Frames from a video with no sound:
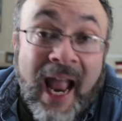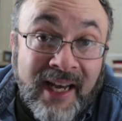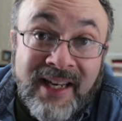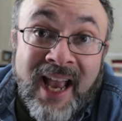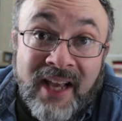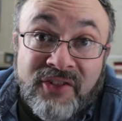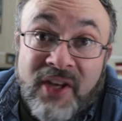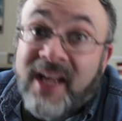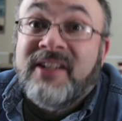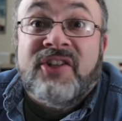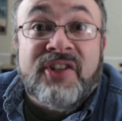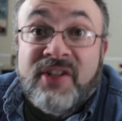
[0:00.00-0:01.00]
And yes,
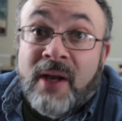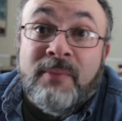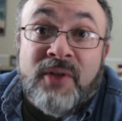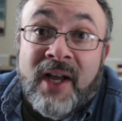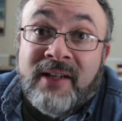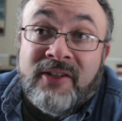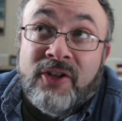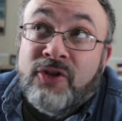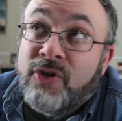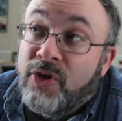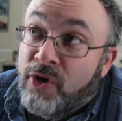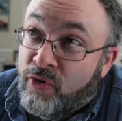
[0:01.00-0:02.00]
it's subject
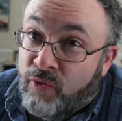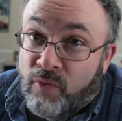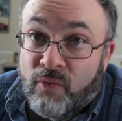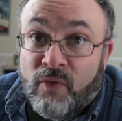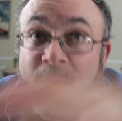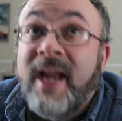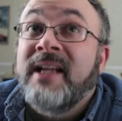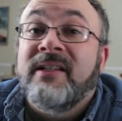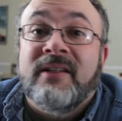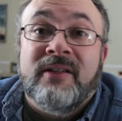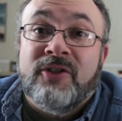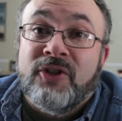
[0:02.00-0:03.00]
to
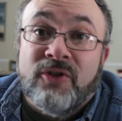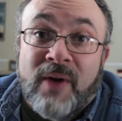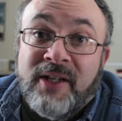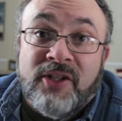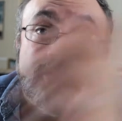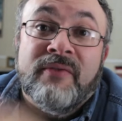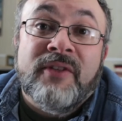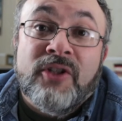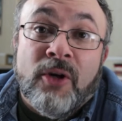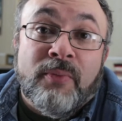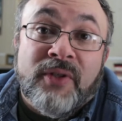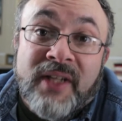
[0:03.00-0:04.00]
great stretches of
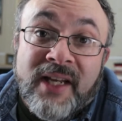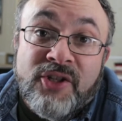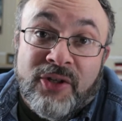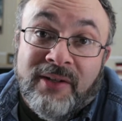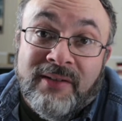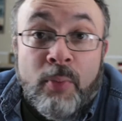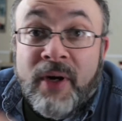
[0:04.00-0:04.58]
interpretation.